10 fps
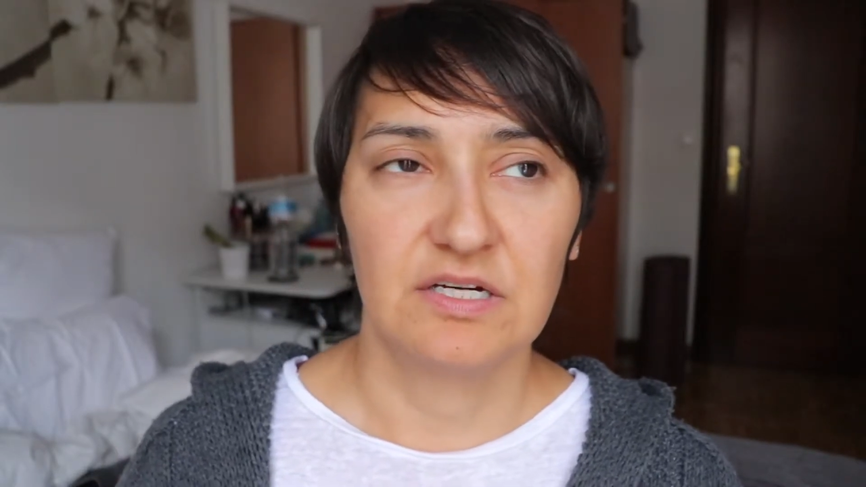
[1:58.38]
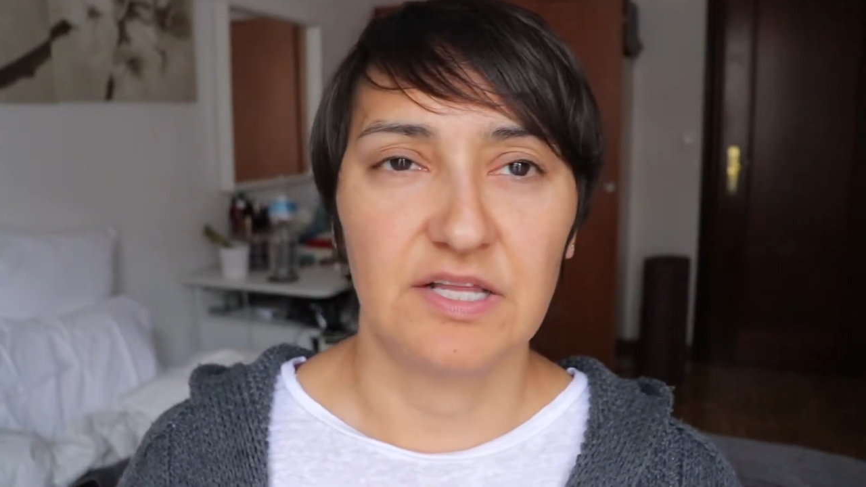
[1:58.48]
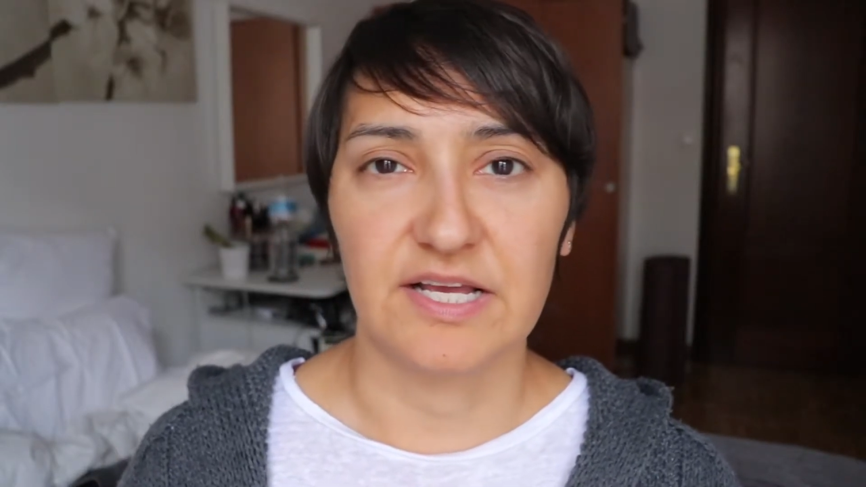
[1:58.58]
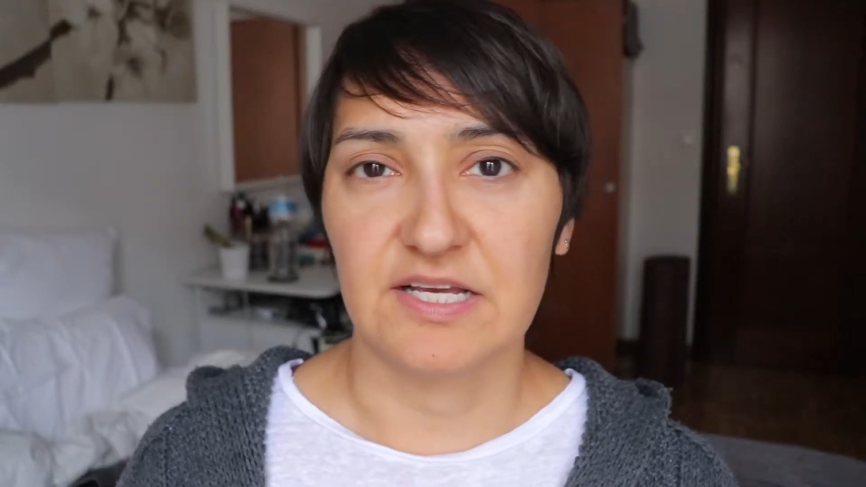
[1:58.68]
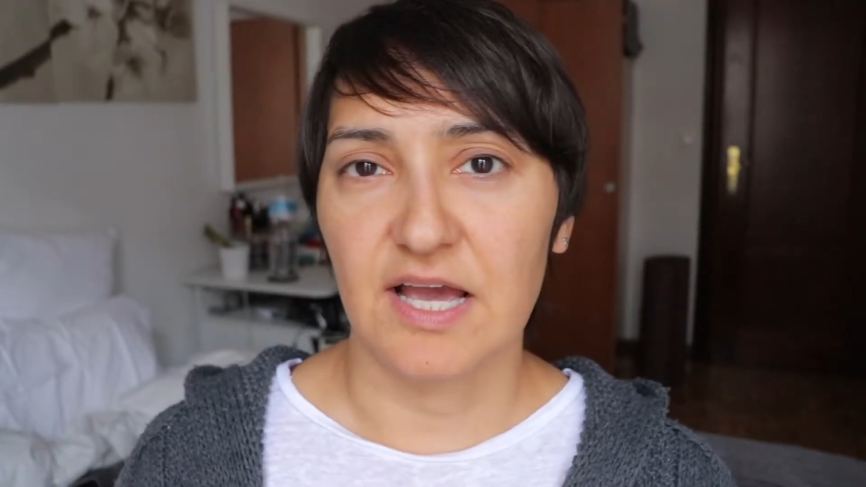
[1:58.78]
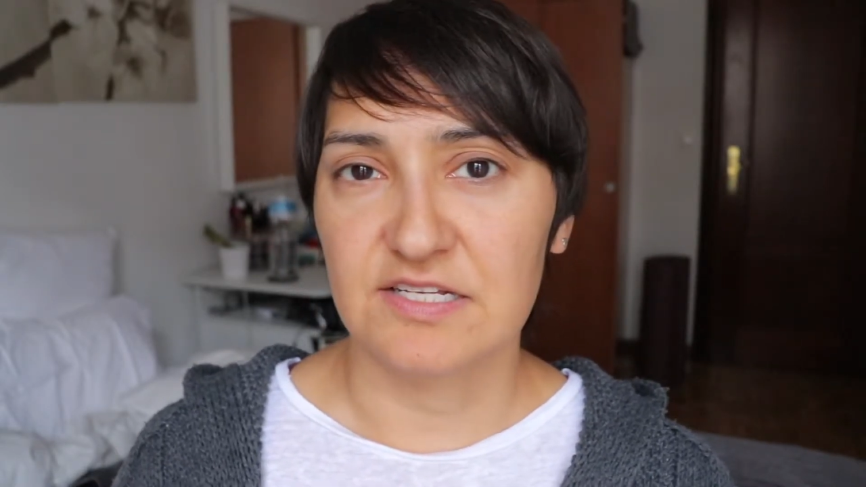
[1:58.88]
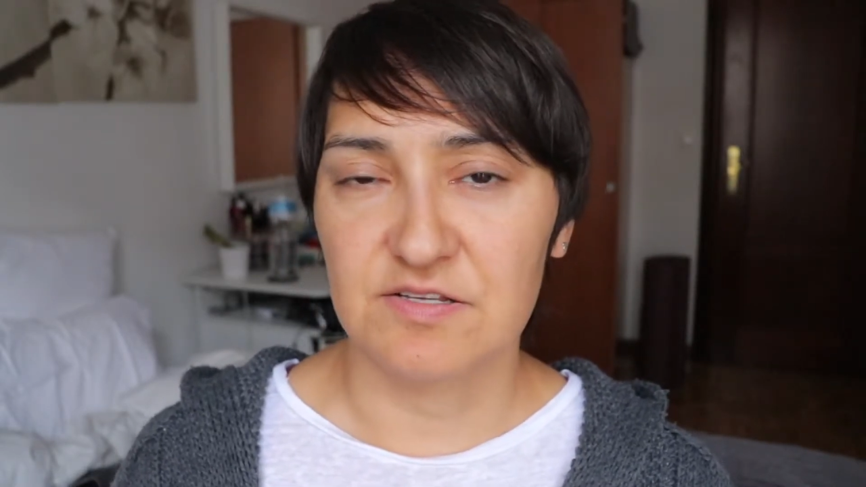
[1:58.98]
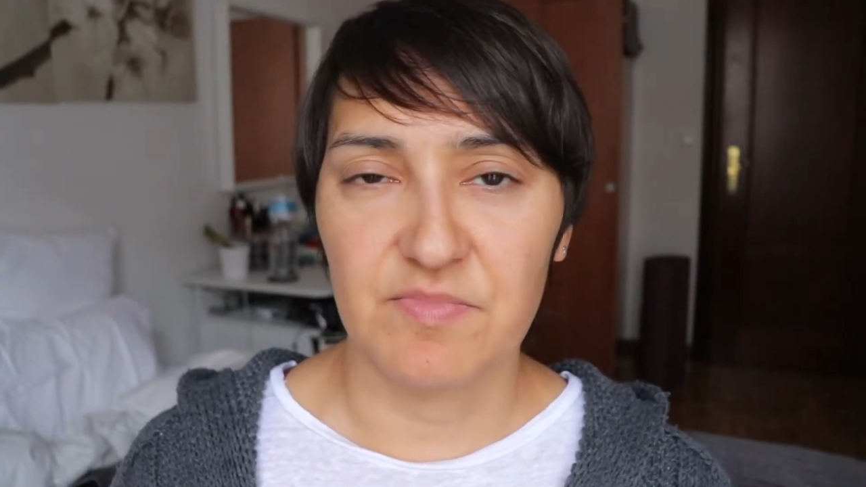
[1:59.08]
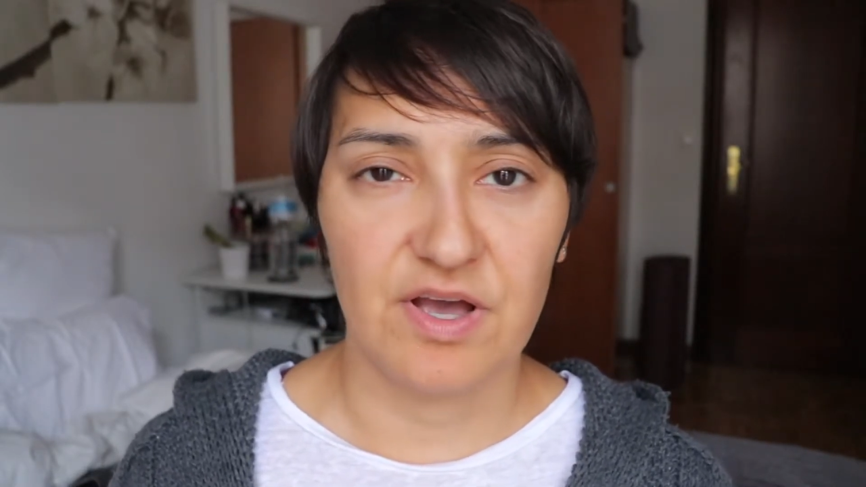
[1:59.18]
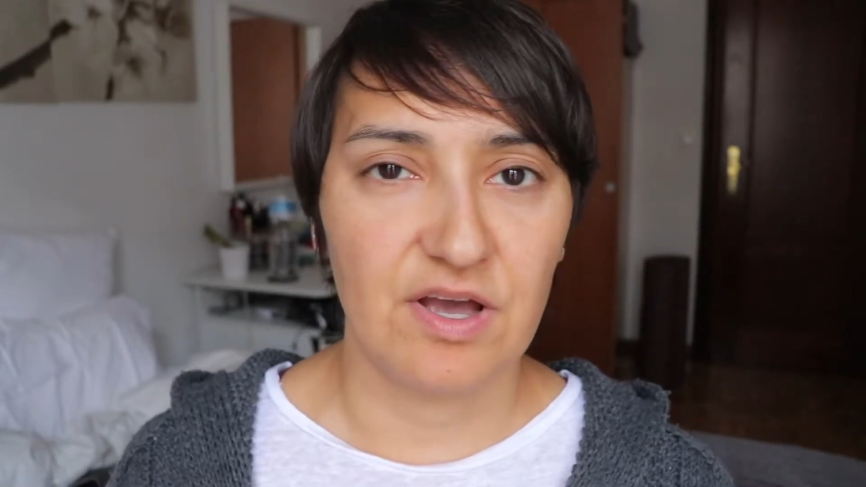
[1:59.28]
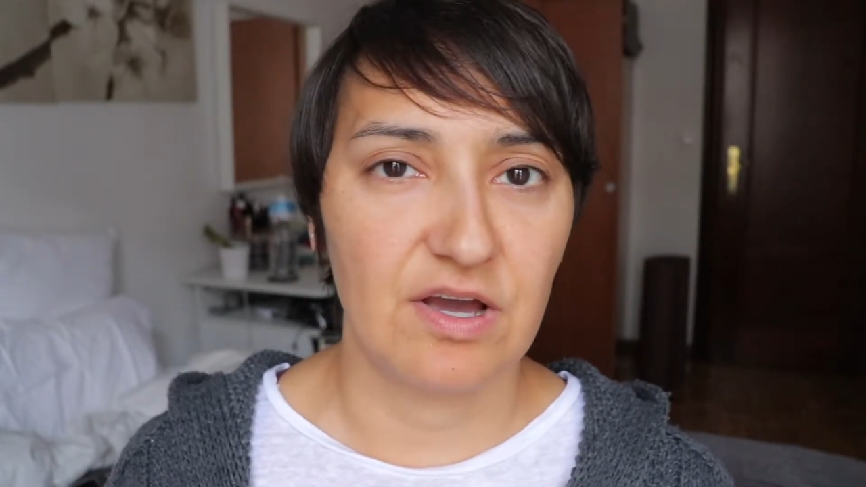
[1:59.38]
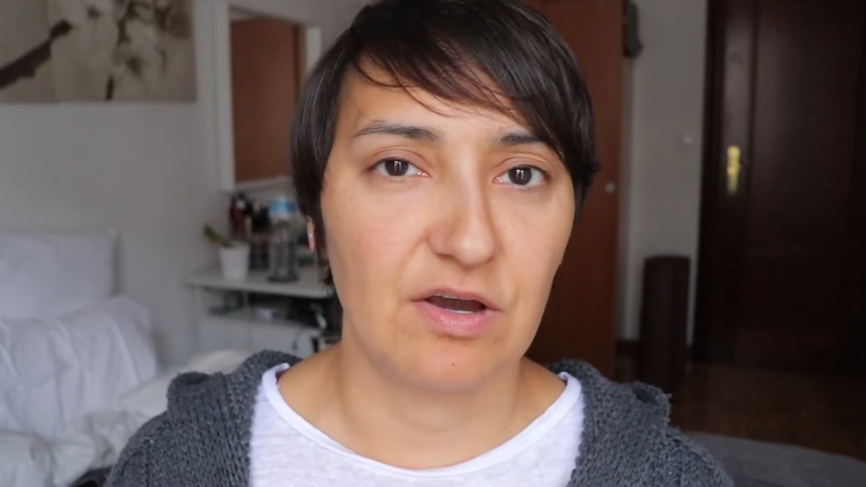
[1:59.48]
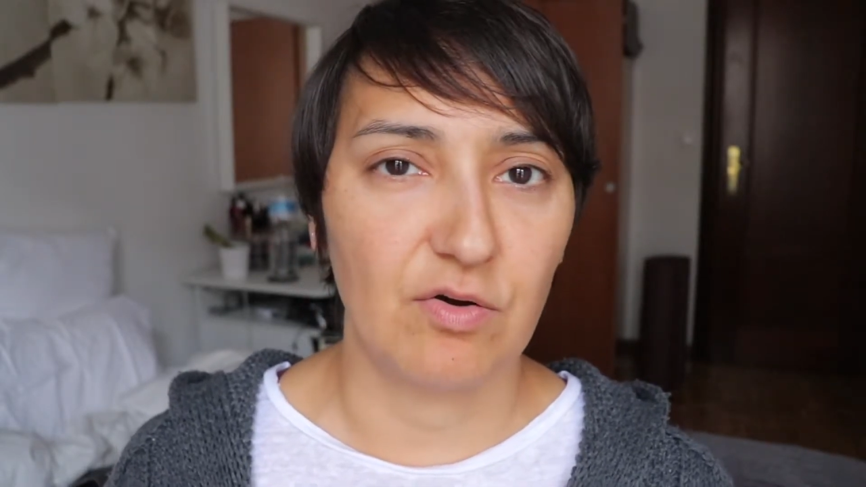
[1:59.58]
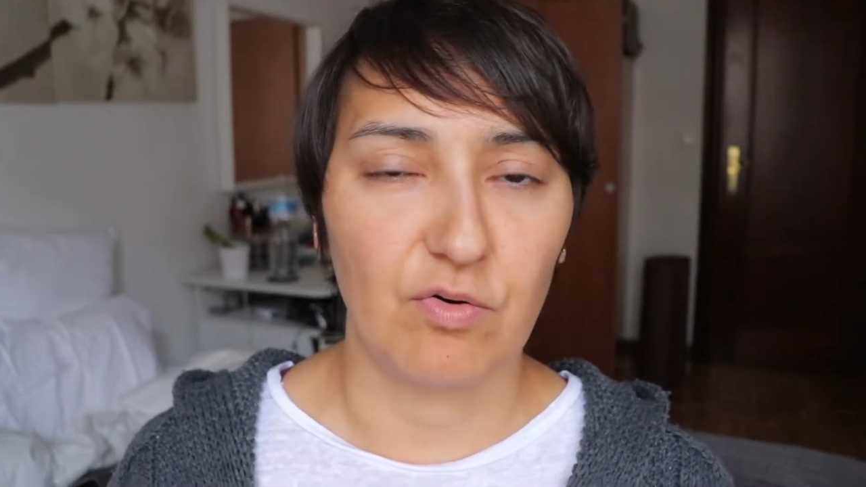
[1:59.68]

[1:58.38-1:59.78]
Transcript: like eczema